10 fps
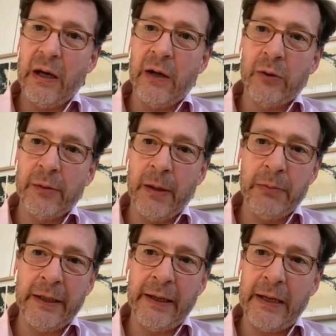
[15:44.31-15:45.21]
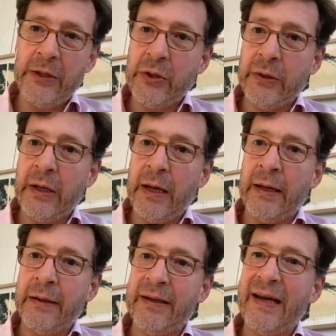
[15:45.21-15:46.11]
our publication
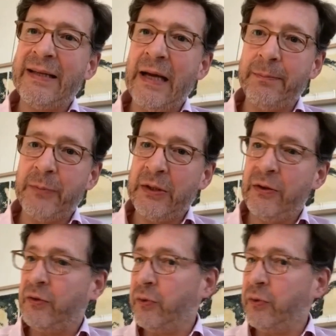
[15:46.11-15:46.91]
and adapt it